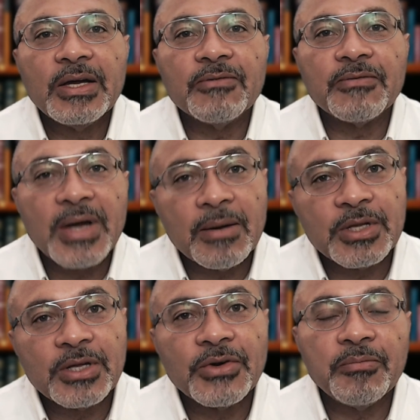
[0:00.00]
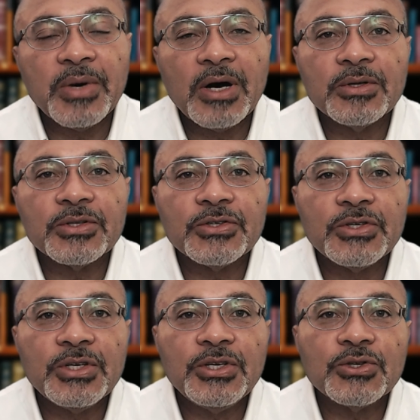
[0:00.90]
inflammatory bowel
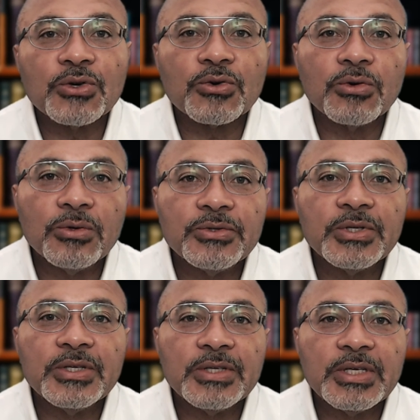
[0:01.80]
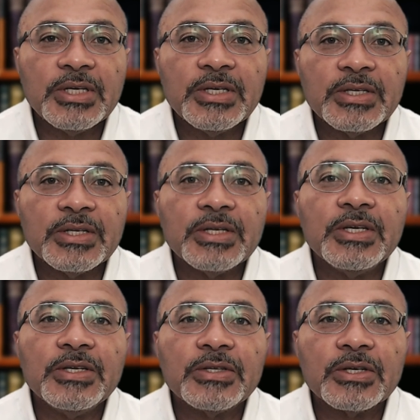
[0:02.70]
disease or Crohn's disease. In
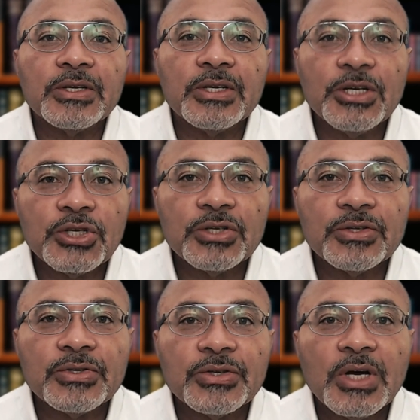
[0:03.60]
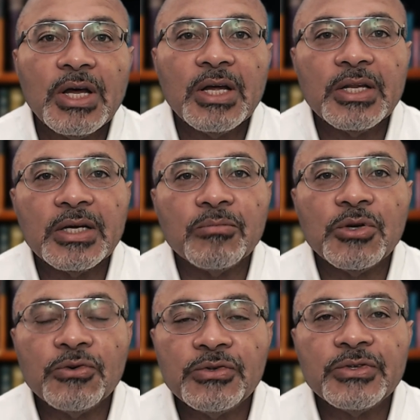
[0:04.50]
these conditions, the
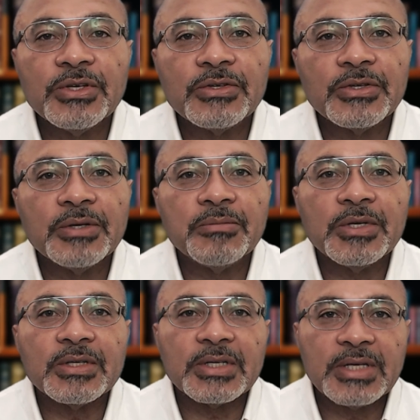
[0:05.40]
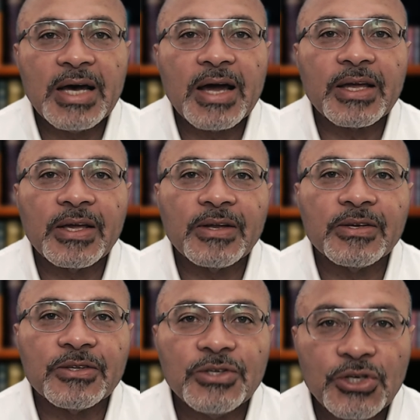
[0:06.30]
immune system is attacking
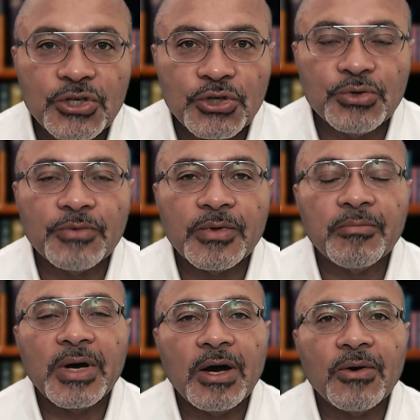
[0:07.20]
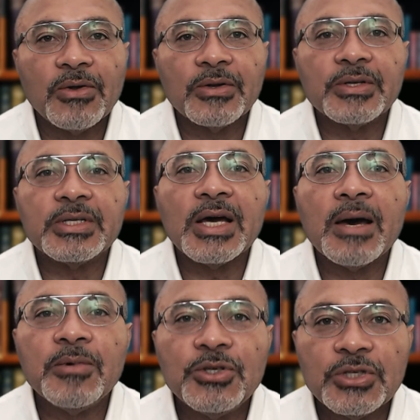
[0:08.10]
the tissue of the bowel,
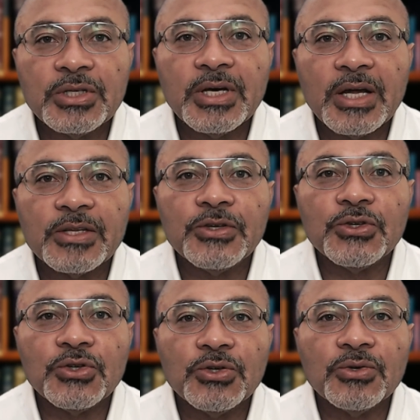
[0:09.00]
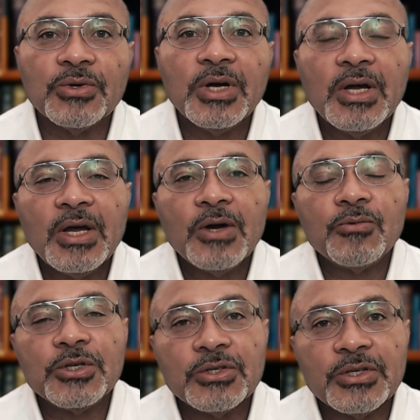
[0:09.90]
damaging that tissue,
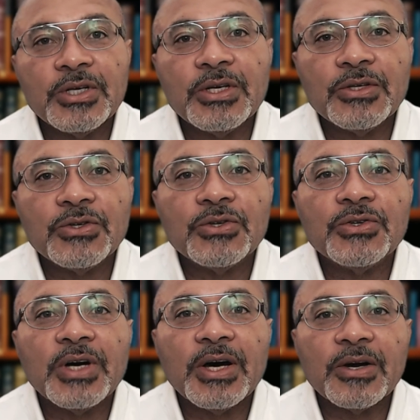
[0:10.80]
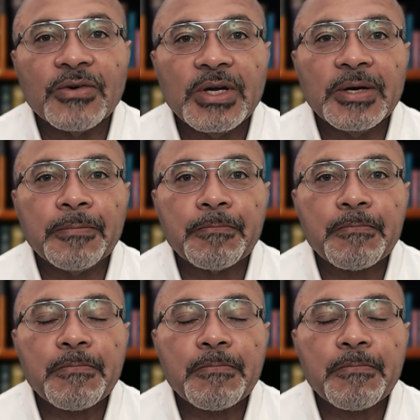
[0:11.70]
which leads to diarrhea.